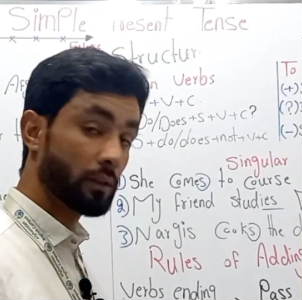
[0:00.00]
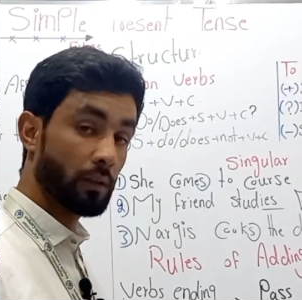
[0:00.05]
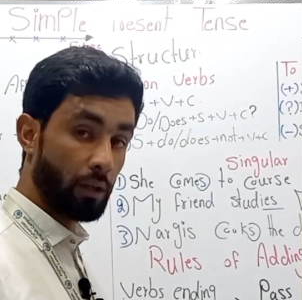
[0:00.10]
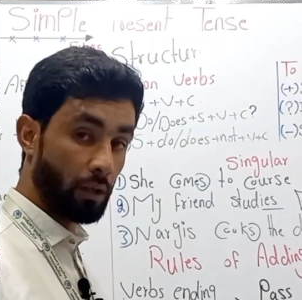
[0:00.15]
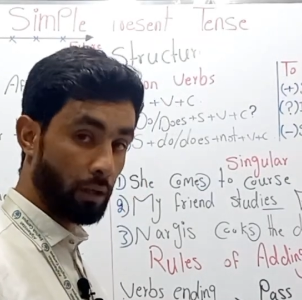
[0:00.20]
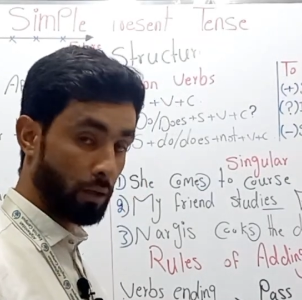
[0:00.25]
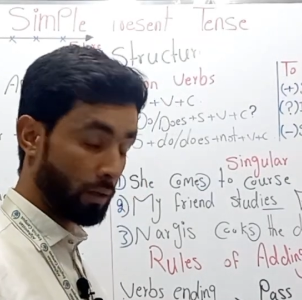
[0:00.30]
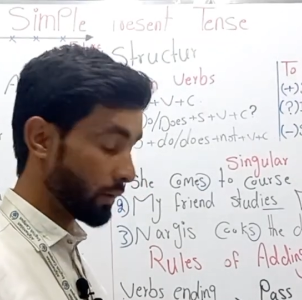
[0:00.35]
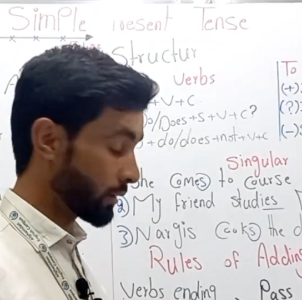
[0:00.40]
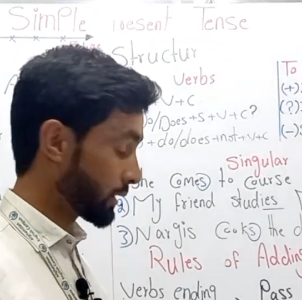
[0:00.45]

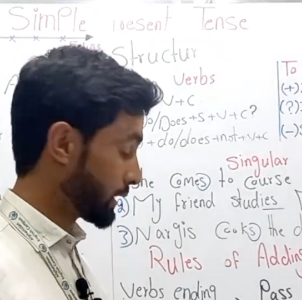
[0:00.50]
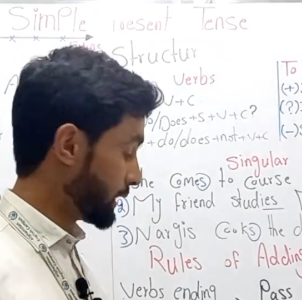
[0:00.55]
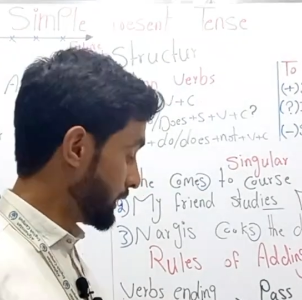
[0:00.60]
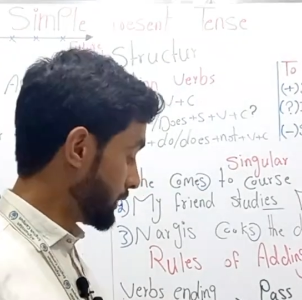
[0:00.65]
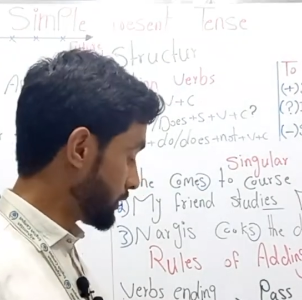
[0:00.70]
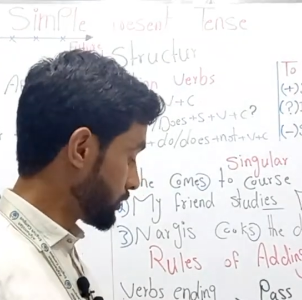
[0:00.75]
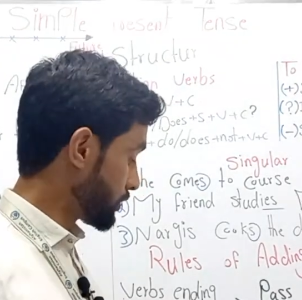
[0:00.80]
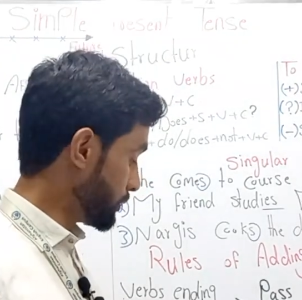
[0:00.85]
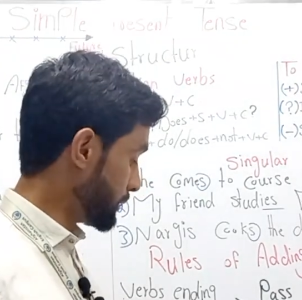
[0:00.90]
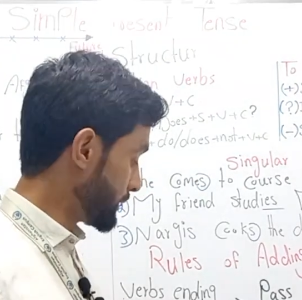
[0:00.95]
R.
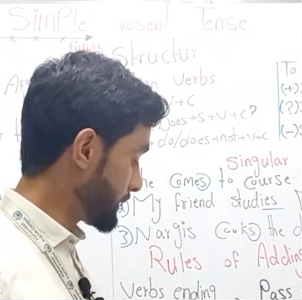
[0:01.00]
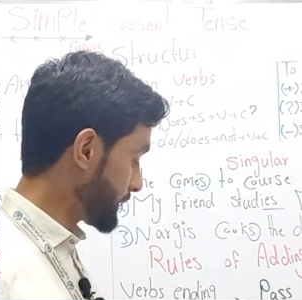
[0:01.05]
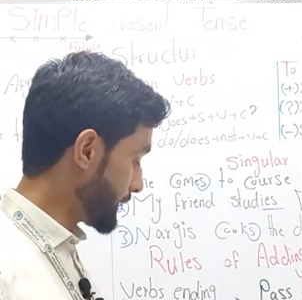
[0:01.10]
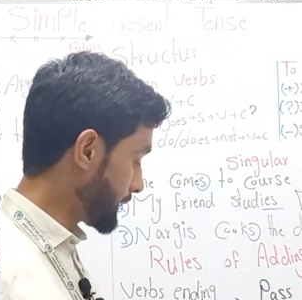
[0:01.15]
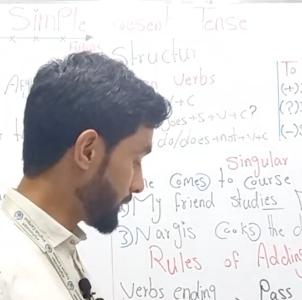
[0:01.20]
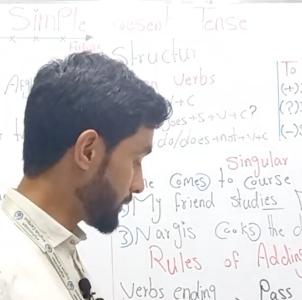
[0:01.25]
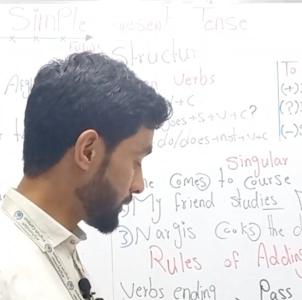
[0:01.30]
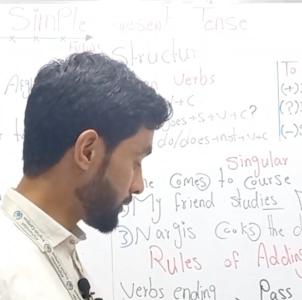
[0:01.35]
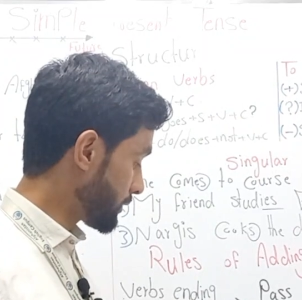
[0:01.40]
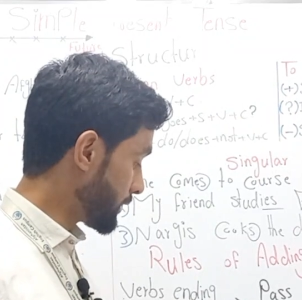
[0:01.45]
So we
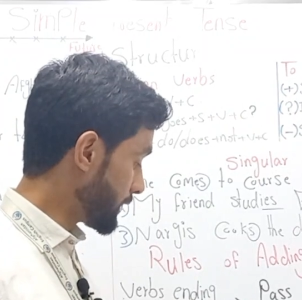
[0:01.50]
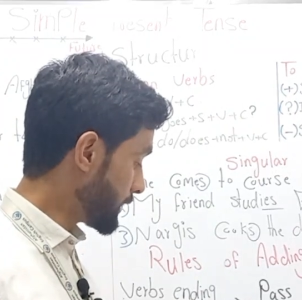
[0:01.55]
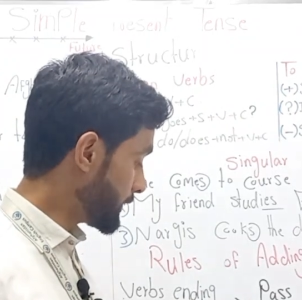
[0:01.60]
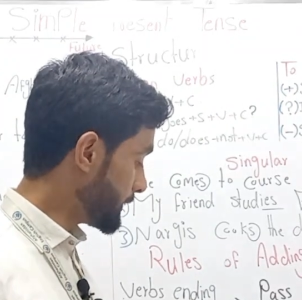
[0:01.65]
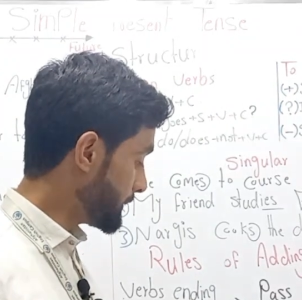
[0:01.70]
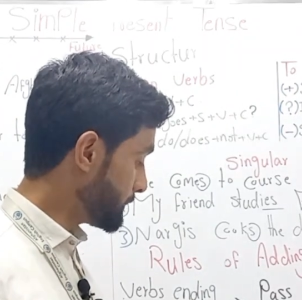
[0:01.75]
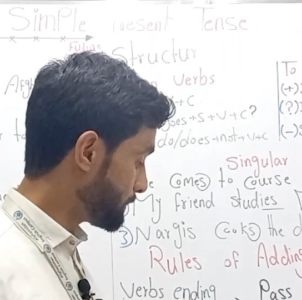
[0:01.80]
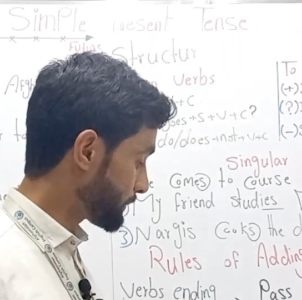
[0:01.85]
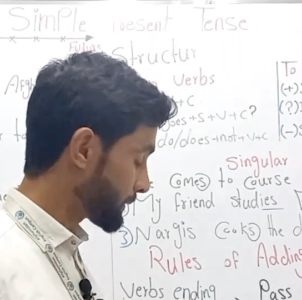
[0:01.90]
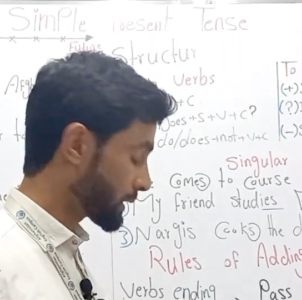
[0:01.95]
say
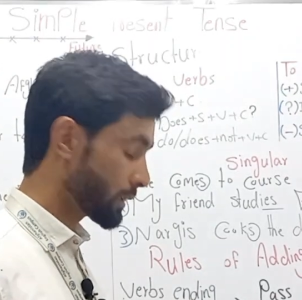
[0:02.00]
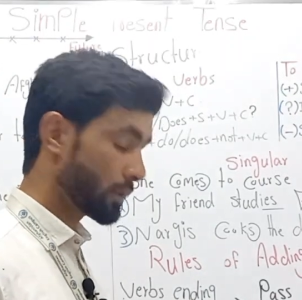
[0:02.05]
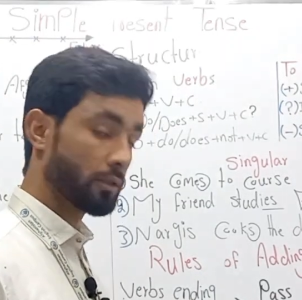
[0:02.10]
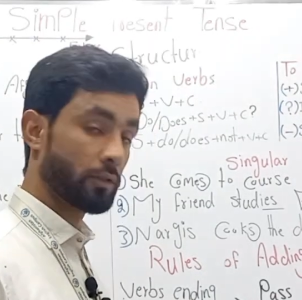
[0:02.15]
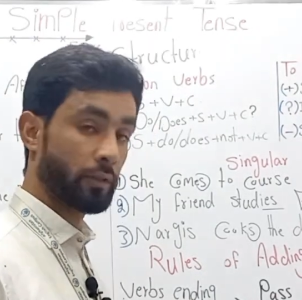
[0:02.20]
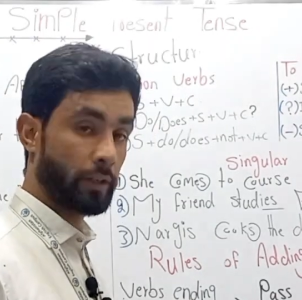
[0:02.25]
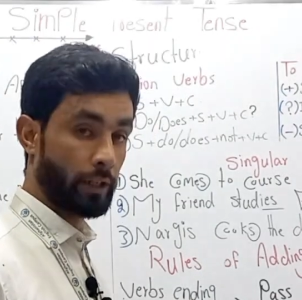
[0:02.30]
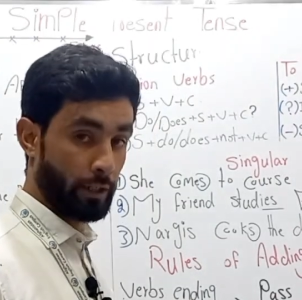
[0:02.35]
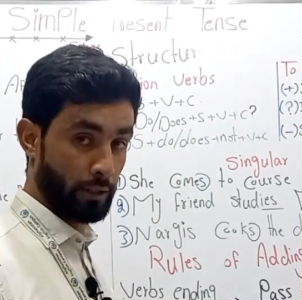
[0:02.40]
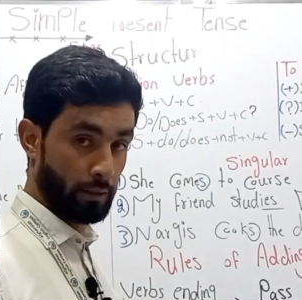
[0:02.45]
cry,
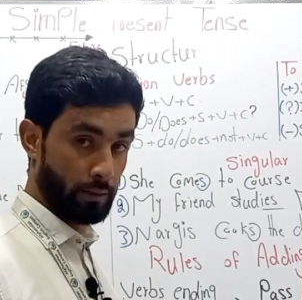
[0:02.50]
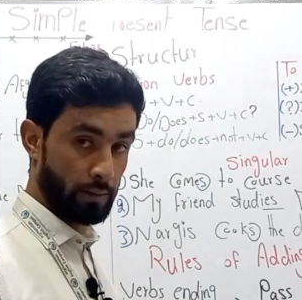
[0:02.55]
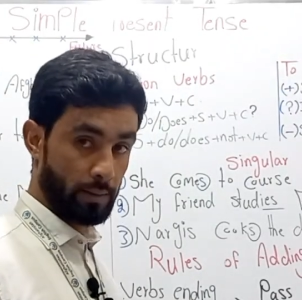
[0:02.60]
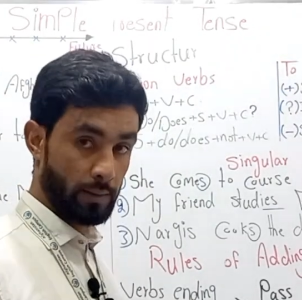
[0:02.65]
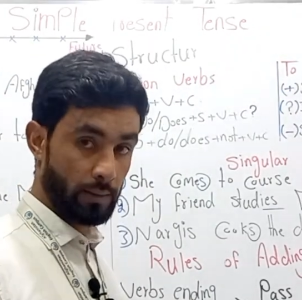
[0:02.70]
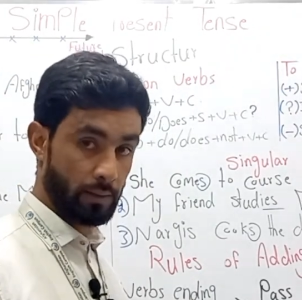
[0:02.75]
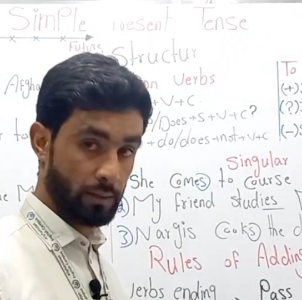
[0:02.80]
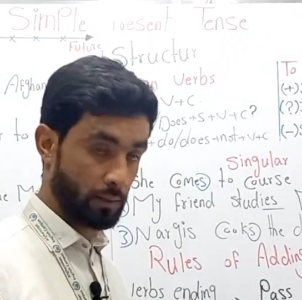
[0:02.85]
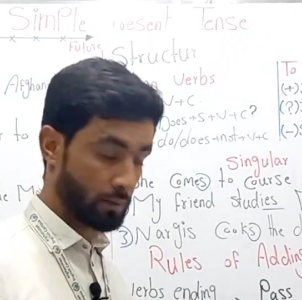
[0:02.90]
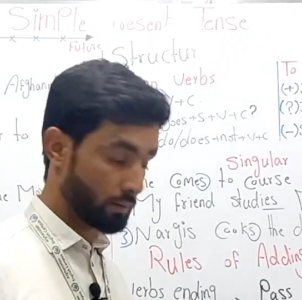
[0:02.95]

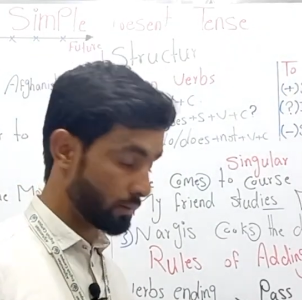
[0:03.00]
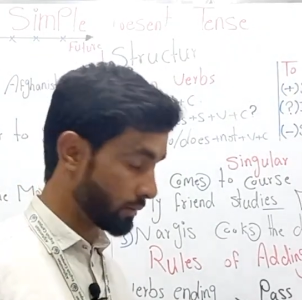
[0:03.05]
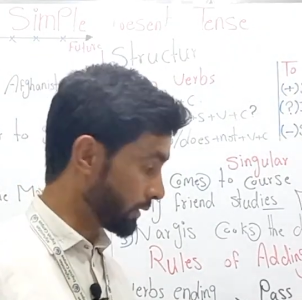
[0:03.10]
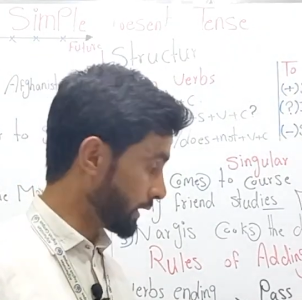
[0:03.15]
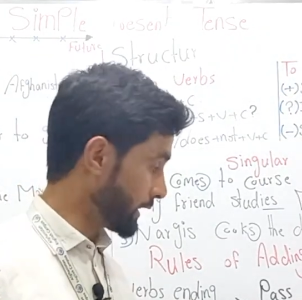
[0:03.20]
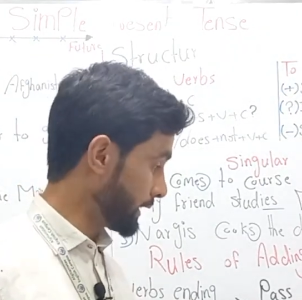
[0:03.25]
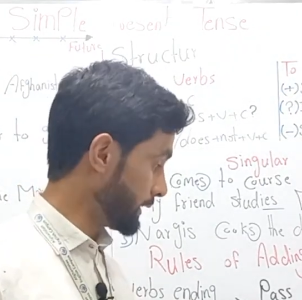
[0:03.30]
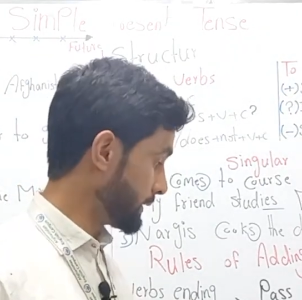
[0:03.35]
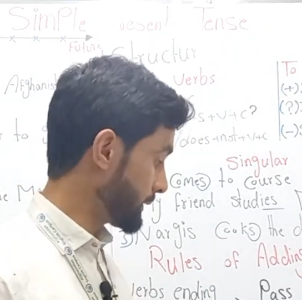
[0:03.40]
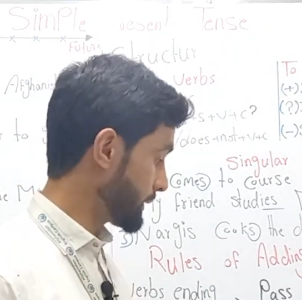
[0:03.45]
cries,
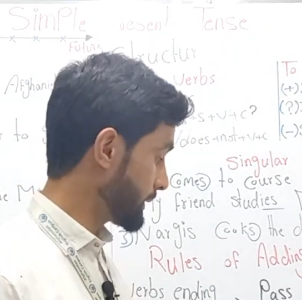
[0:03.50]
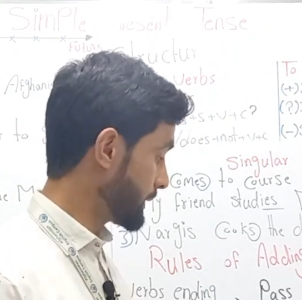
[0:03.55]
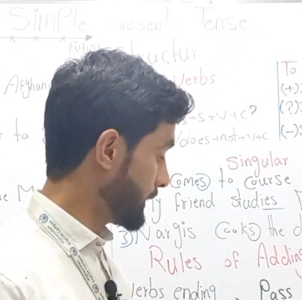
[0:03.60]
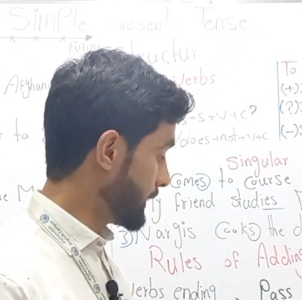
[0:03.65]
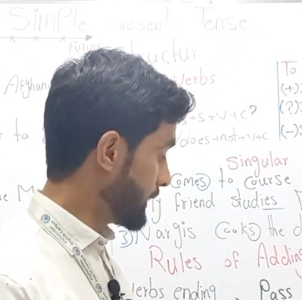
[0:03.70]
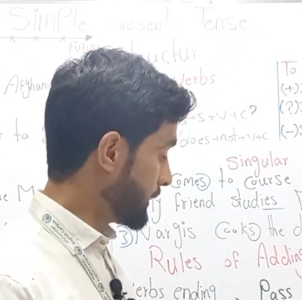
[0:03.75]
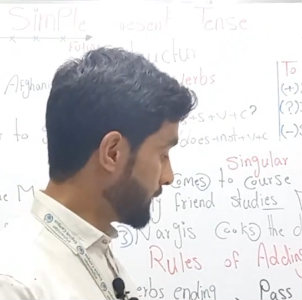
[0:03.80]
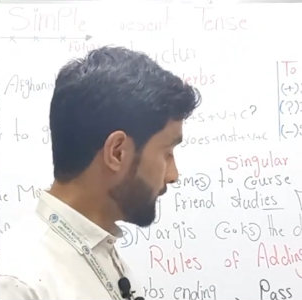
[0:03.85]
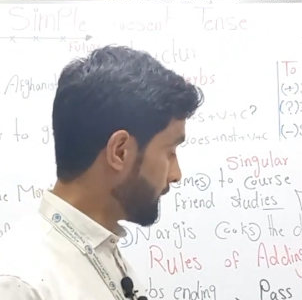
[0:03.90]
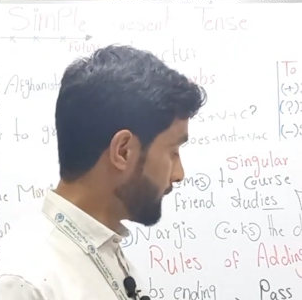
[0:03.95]
cries.
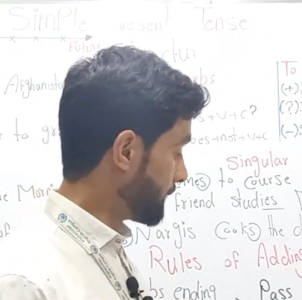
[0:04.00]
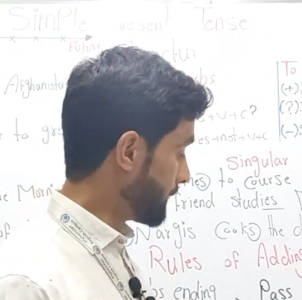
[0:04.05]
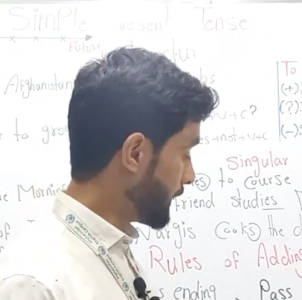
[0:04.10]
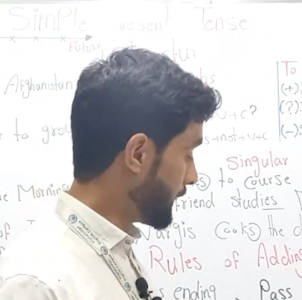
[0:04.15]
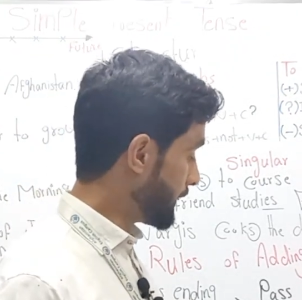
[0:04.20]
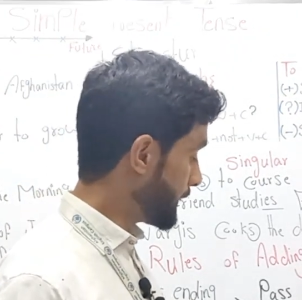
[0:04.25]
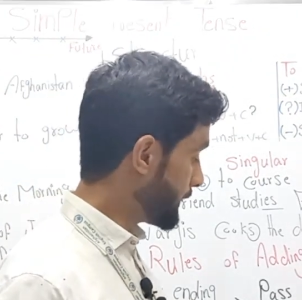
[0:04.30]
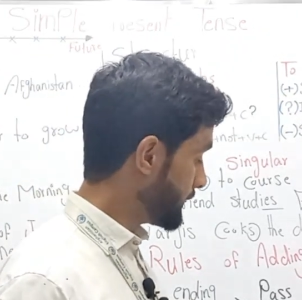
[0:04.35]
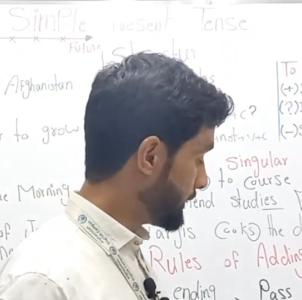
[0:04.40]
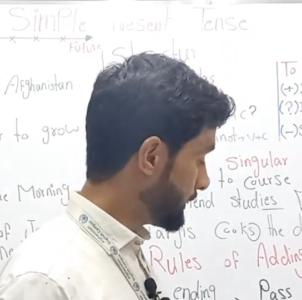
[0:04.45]

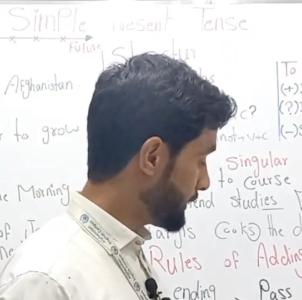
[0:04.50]
Fly,